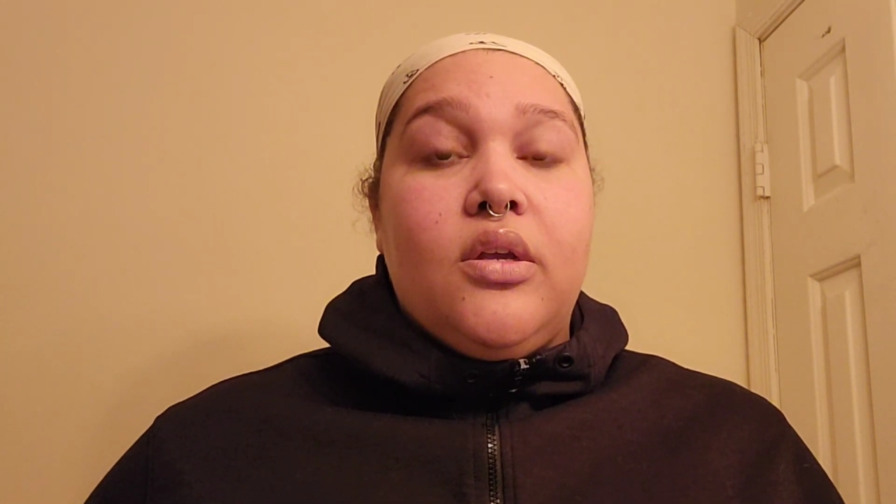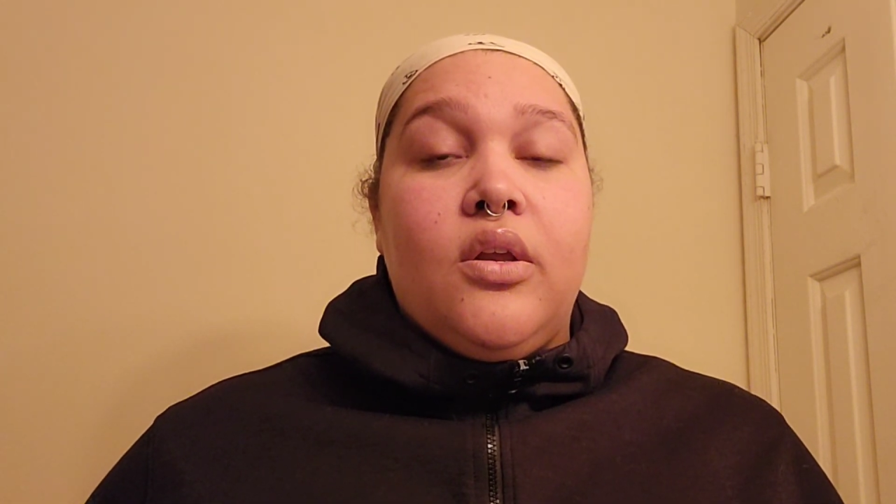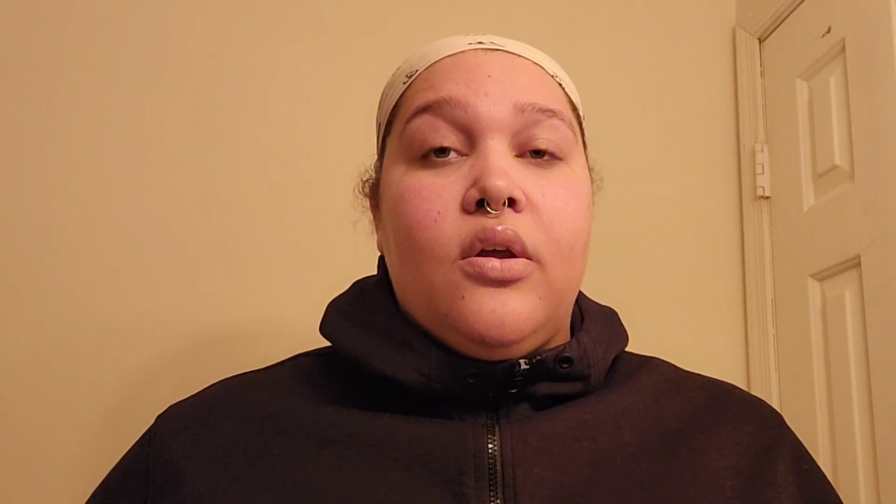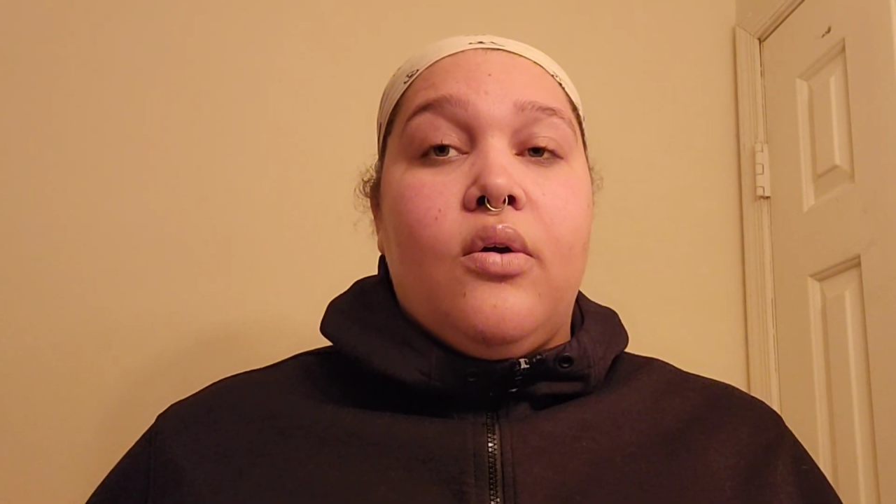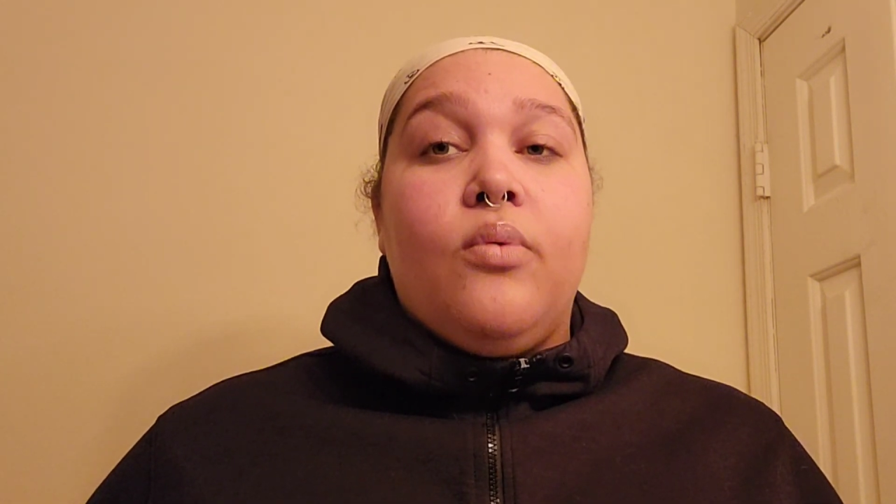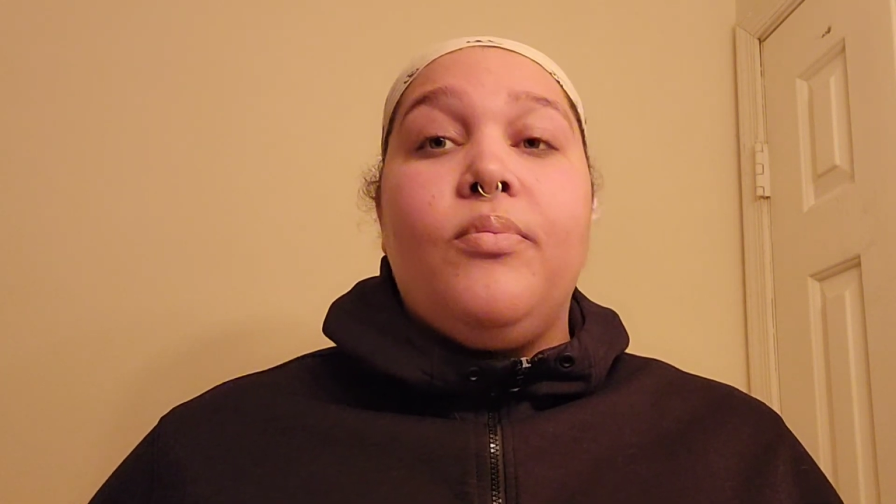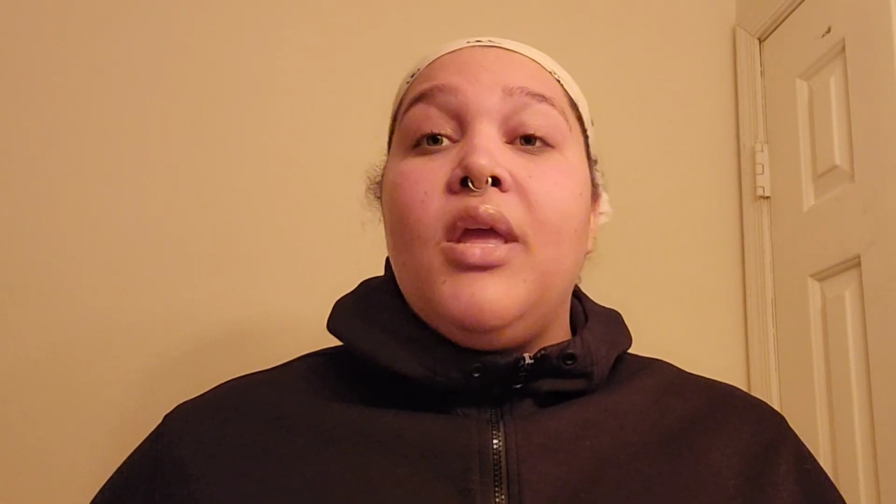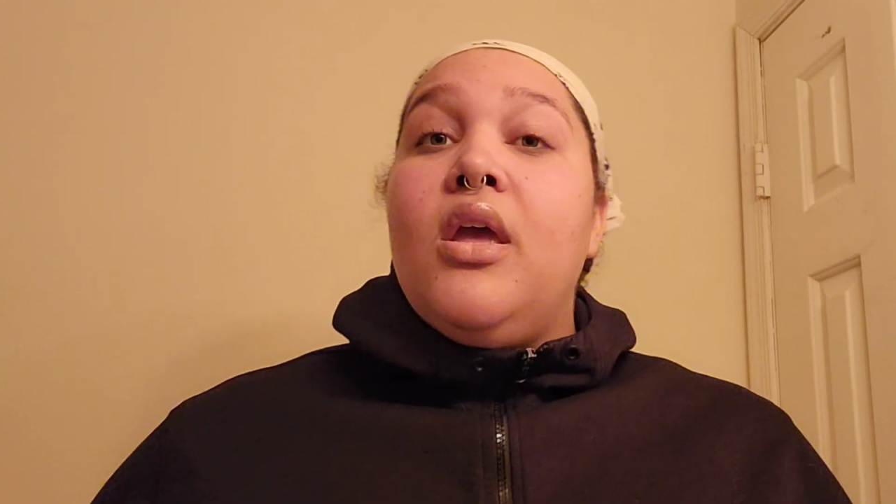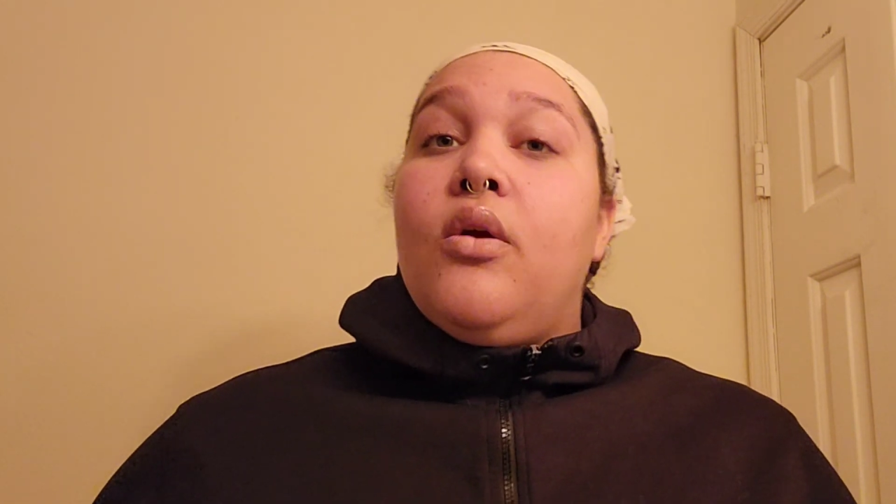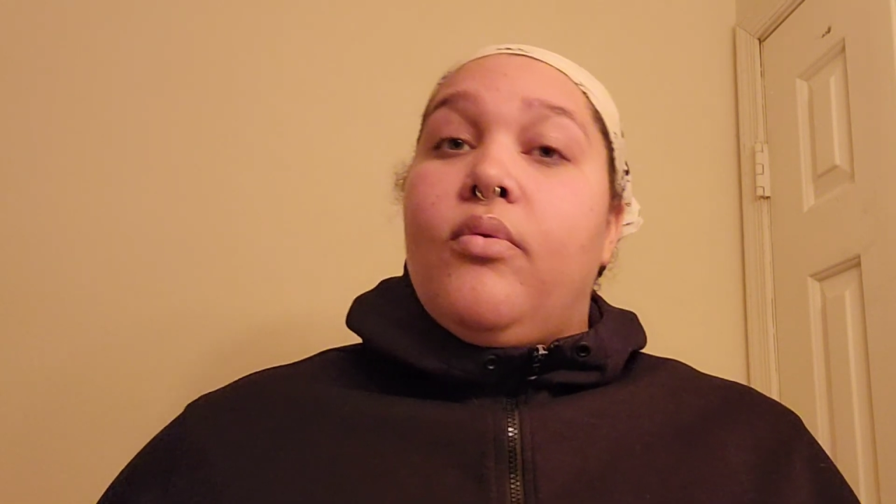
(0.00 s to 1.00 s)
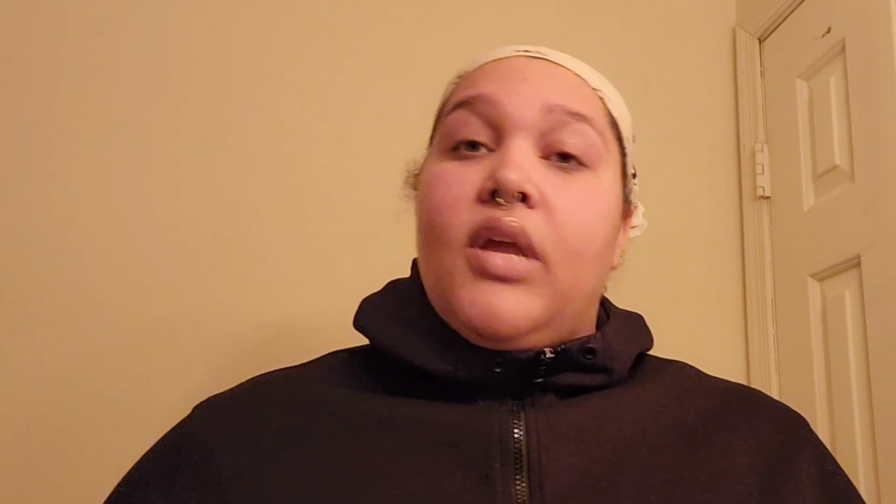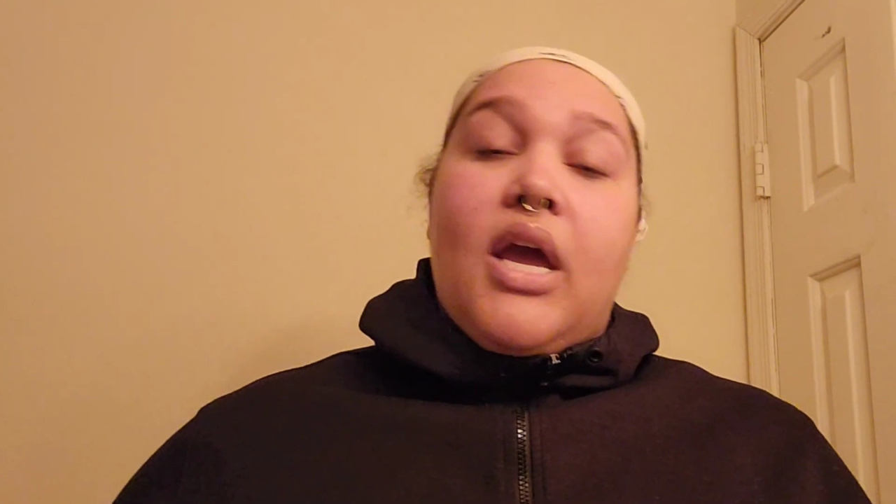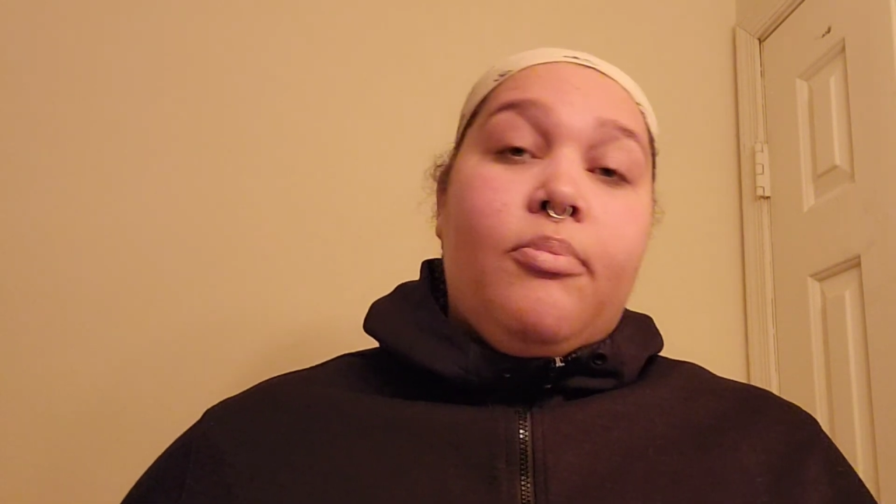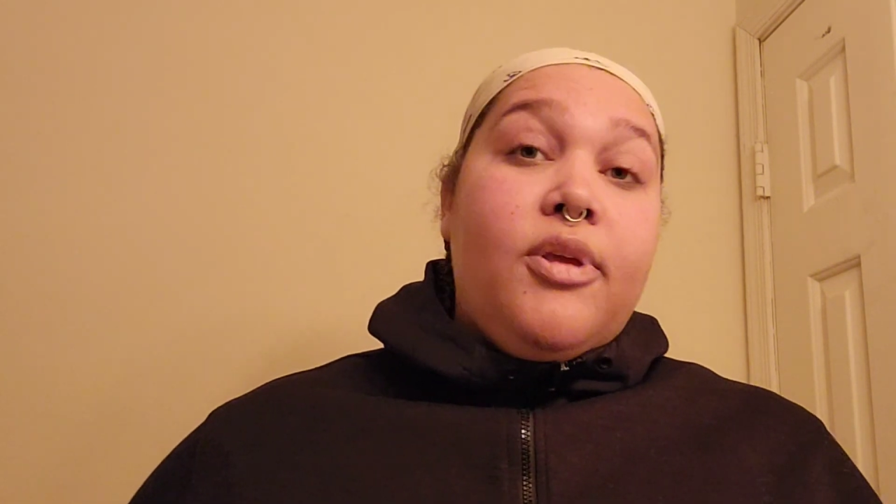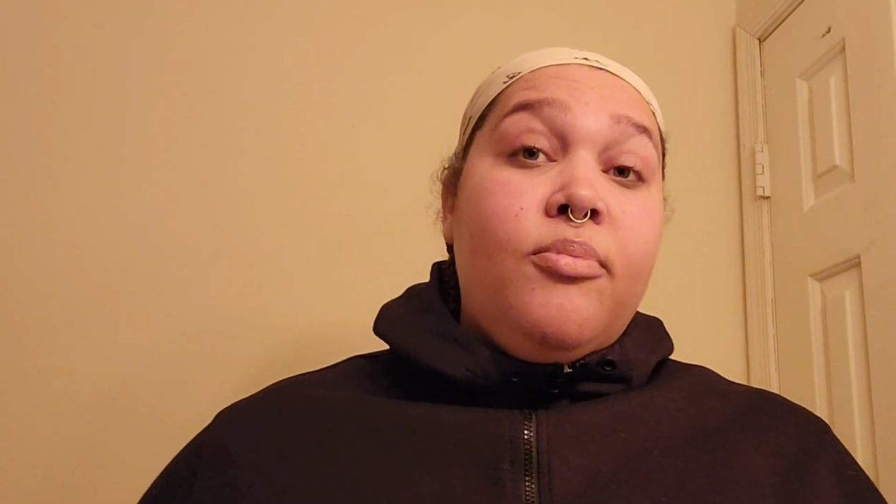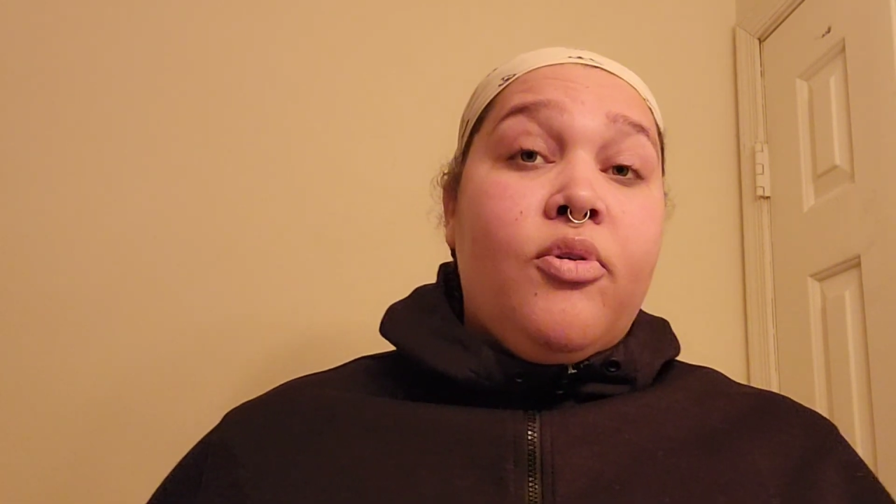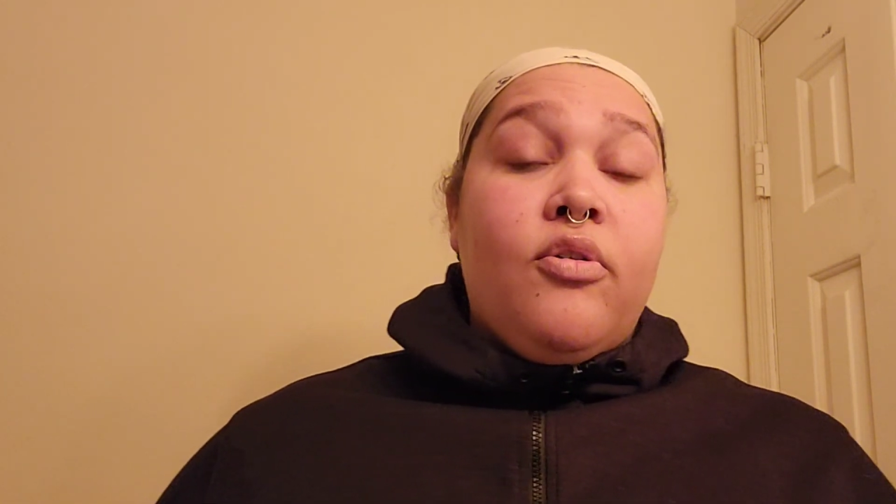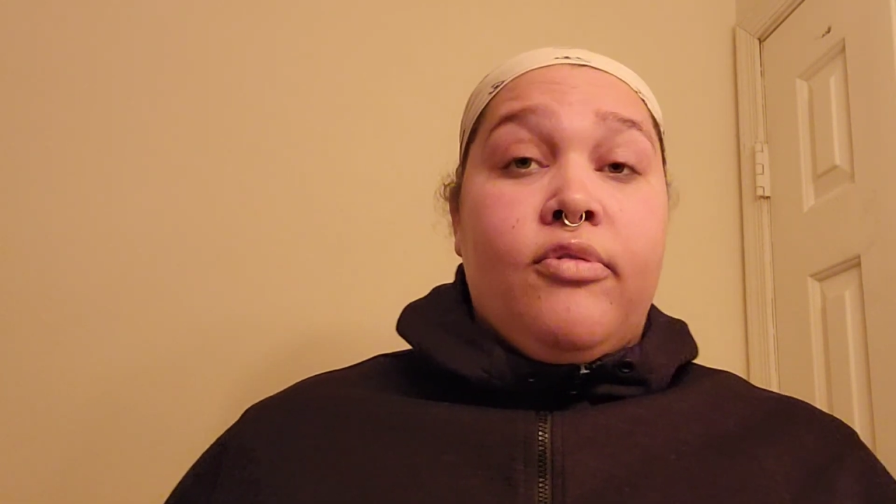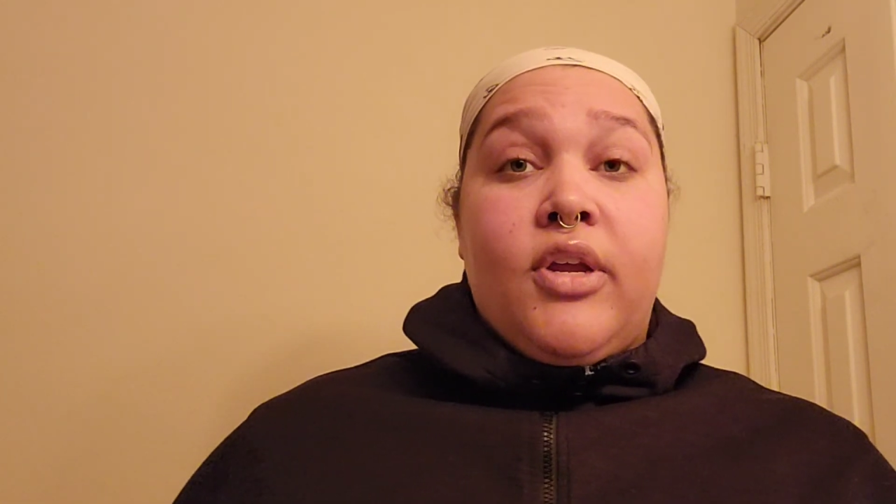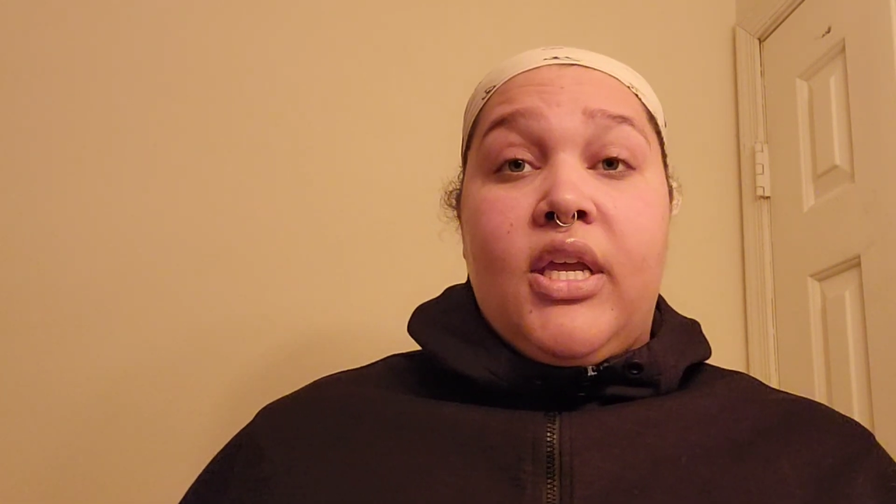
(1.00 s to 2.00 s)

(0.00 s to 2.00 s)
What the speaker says: You know, we got people over